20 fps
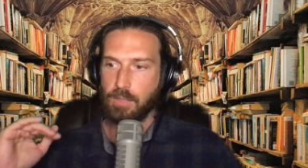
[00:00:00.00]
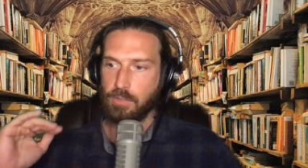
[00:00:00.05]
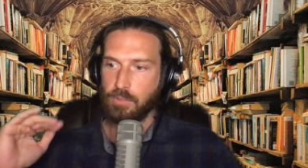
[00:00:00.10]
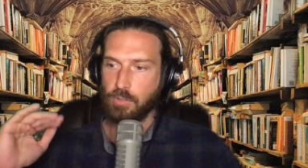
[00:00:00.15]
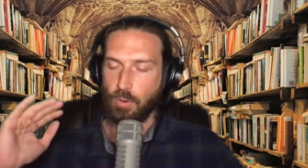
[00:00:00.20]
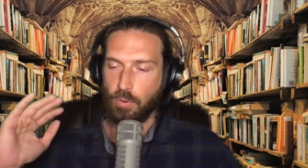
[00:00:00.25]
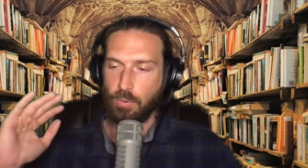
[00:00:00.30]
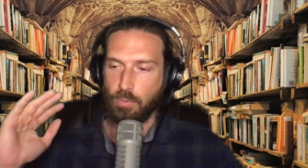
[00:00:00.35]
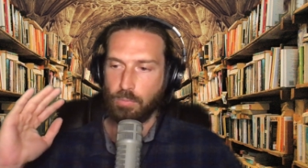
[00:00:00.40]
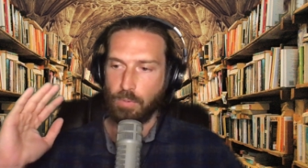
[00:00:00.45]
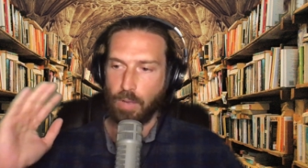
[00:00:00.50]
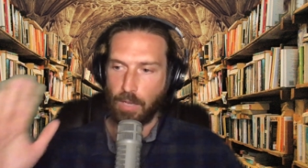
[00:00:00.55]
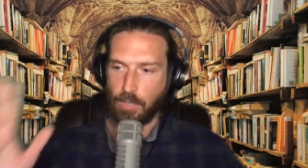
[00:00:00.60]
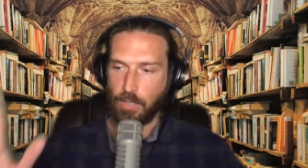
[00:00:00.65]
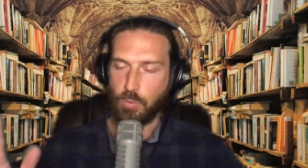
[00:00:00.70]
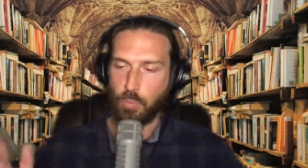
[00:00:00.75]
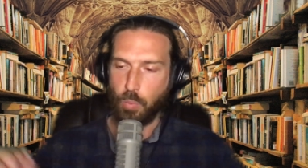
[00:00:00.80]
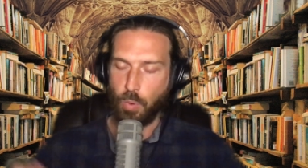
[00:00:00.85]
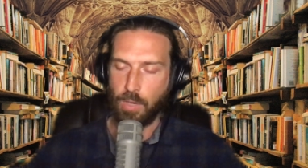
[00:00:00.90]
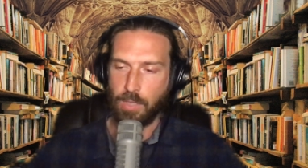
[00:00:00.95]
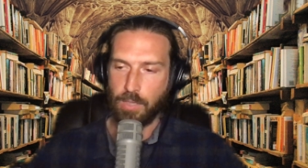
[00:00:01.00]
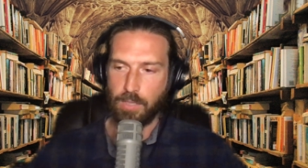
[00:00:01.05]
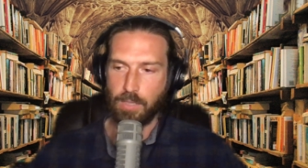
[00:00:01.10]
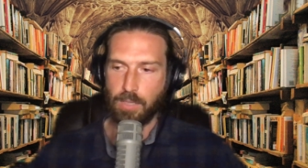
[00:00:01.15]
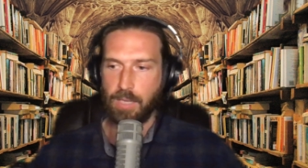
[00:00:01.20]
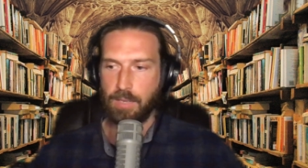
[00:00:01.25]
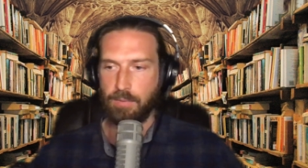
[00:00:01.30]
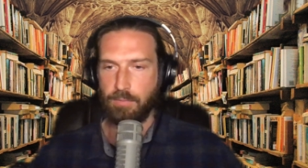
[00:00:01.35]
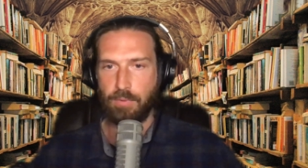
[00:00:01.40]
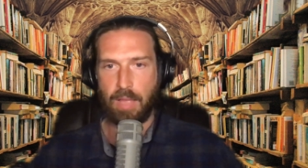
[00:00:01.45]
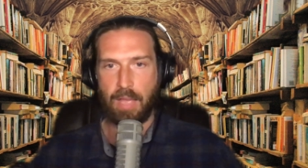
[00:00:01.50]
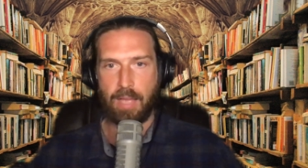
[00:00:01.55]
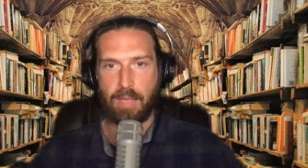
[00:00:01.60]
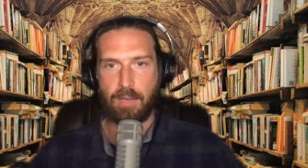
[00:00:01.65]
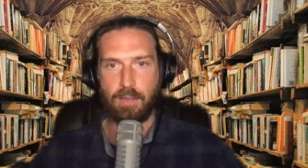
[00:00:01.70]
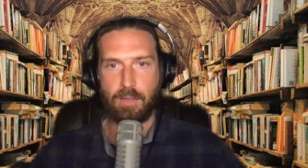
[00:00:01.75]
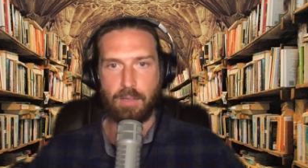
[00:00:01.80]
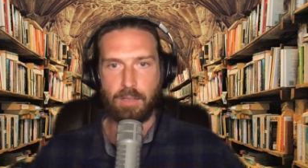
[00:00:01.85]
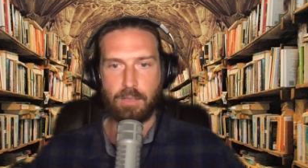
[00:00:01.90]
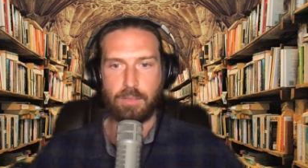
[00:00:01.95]
So I just wanted to give that
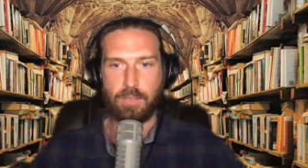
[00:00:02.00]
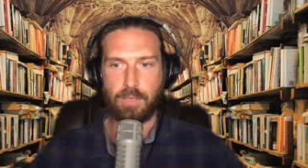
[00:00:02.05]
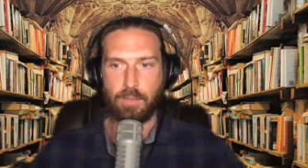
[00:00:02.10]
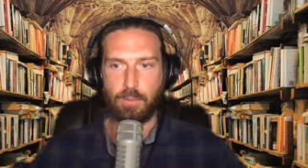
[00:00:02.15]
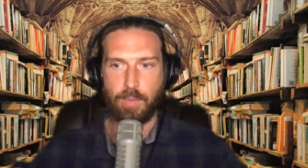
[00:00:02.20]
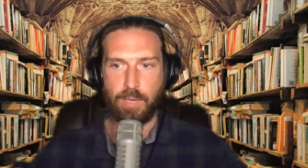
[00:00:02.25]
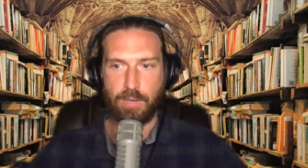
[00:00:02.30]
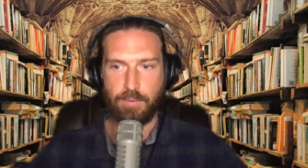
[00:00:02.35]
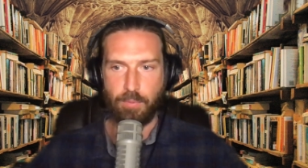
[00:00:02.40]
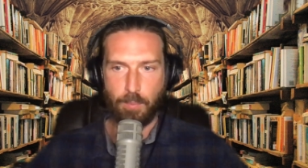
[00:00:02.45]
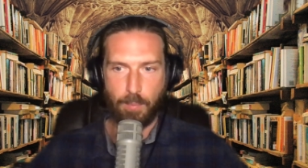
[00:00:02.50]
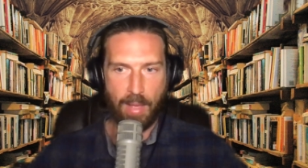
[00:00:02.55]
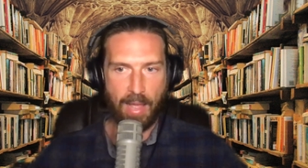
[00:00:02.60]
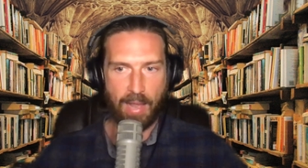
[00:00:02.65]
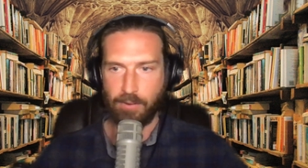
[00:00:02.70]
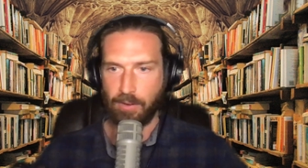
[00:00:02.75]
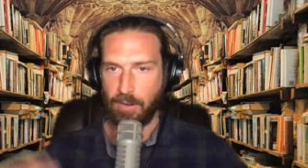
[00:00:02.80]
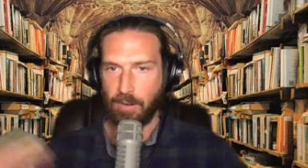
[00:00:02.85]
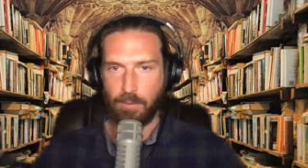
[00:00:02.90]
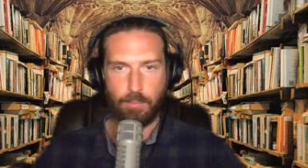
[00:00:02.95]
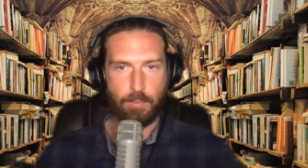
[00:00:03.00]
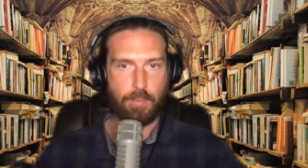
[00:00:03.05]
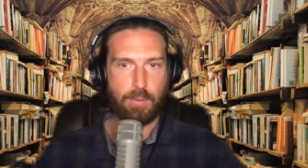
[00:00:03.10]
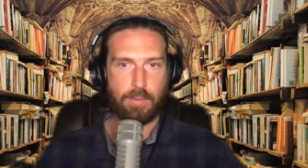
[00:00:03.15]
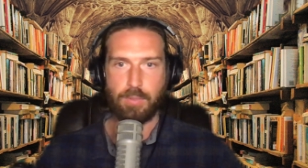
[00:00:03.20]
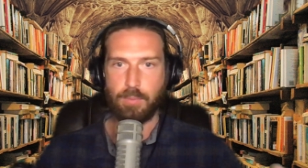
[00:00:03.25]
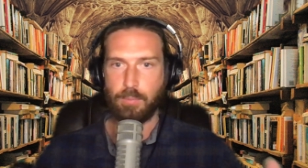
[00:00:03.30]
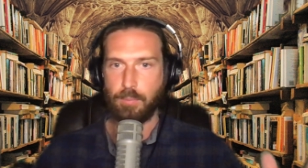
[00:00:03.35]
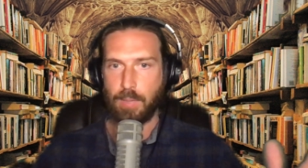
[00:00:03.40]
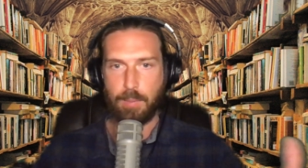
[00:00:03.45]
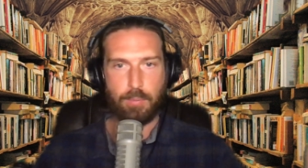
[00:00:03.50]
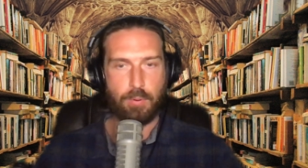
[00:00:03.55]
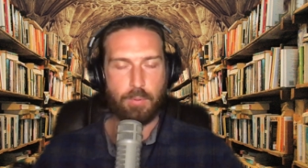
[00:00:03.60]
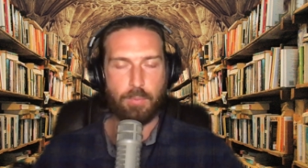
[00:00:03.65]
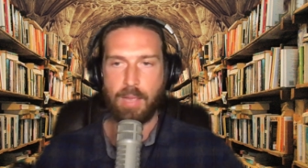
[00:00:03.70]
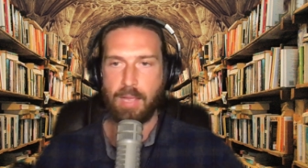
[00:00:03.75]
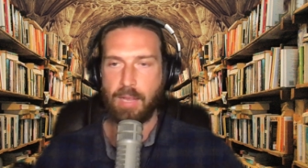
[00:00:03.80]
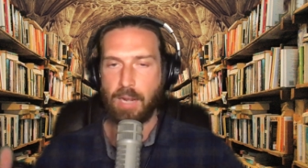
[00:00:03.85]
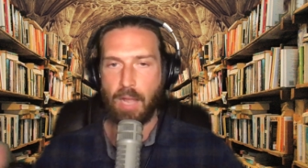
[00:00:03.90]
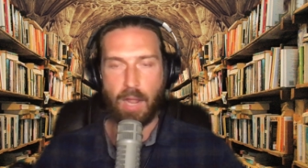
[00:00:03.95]
a little bit of a background because some people
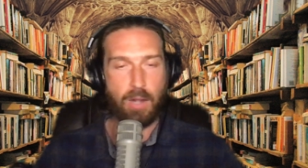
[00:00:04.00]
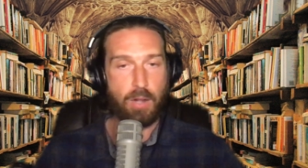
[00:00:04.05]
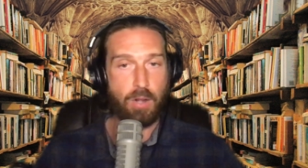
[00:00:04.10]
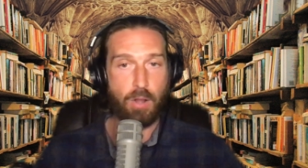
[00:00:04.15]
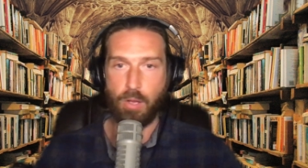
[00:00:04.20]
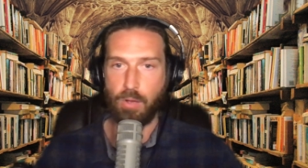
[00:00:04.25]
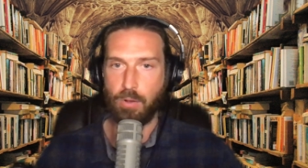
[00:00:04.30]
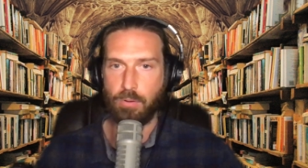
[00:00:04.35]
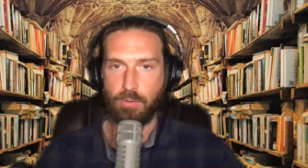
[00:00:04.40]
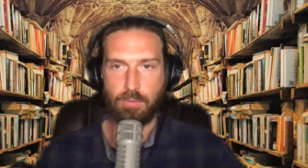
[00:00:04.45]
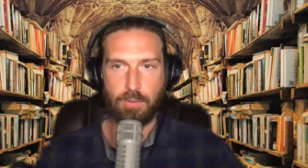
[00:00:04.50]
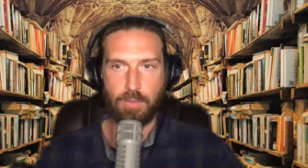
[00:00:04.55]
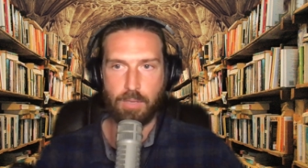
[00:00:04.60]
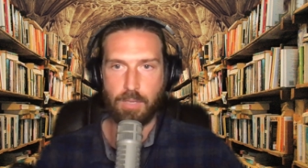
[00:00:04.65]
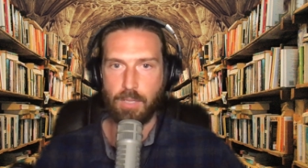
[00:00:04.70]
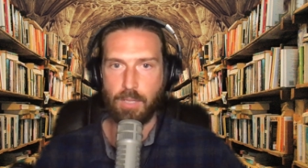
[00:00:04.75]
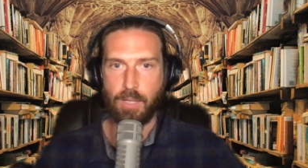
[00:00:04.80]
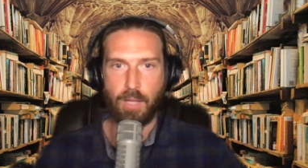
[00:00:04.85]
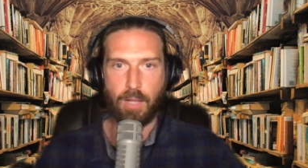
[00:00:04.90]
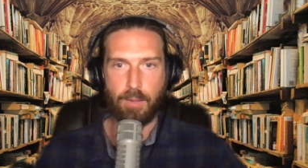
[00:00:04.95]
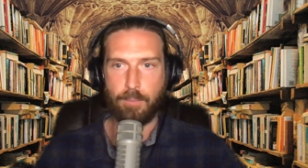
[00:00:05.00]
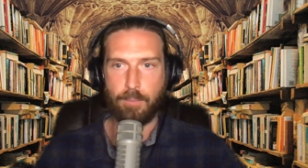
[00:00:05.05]
may not know. Um,